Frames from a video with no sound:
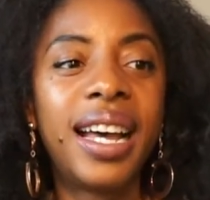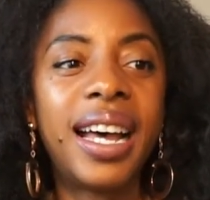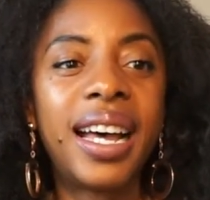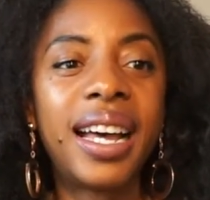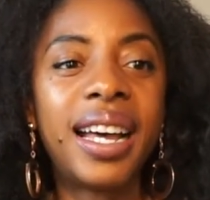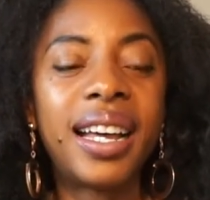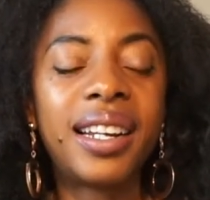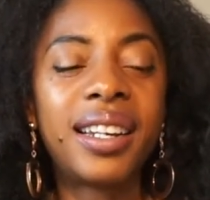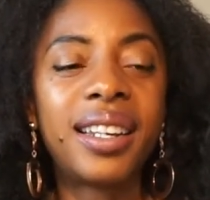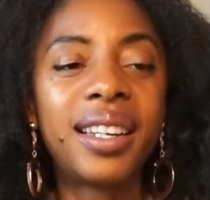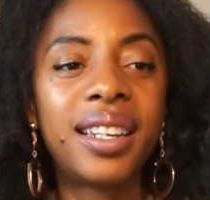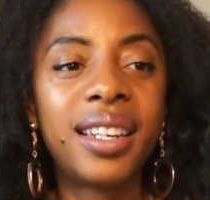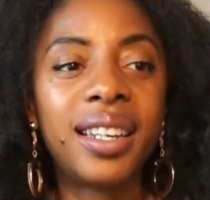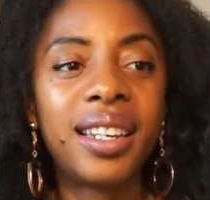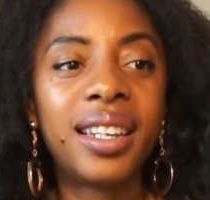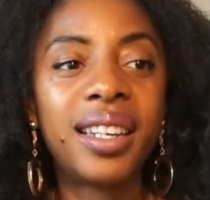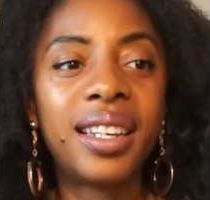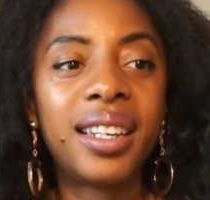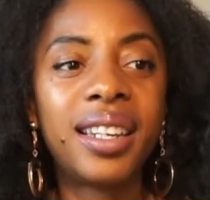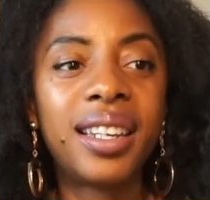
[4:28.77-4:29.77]
And
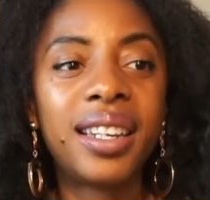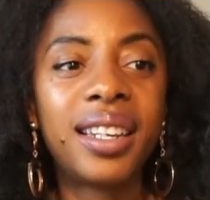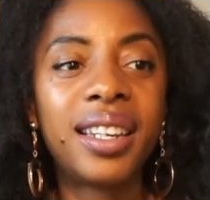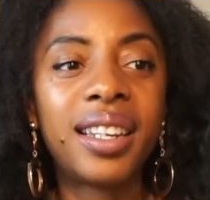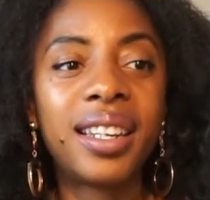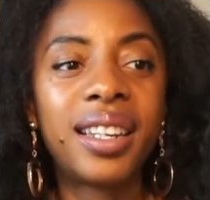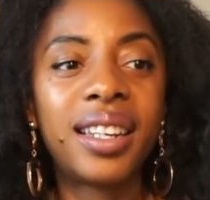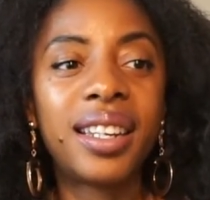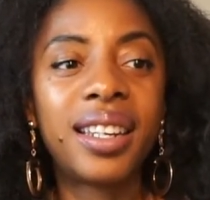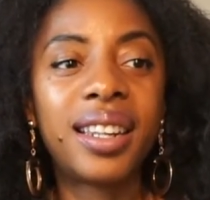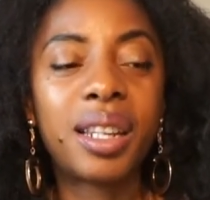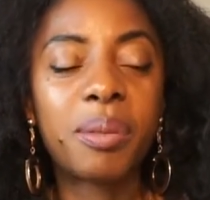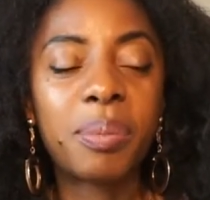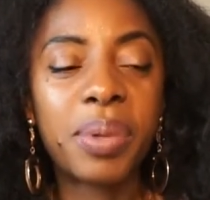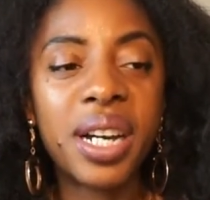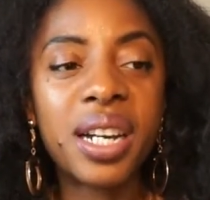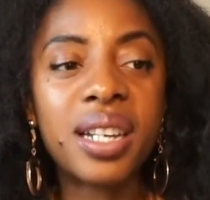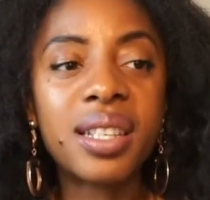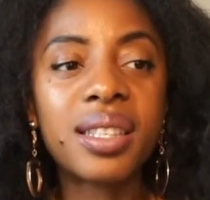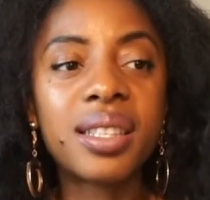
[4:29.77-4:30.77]
the
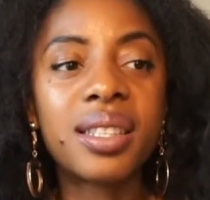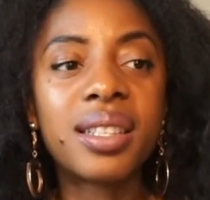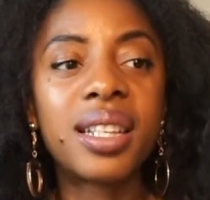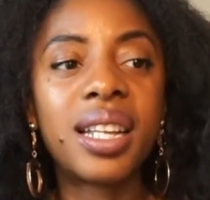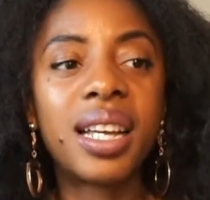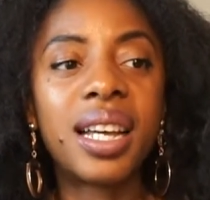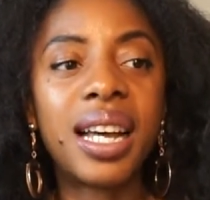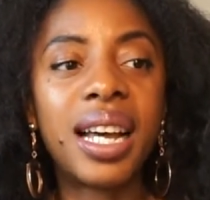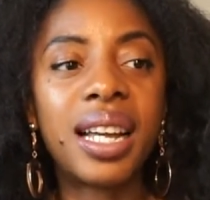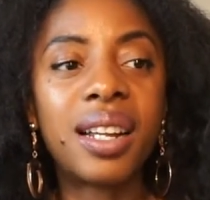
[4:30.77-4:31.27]
person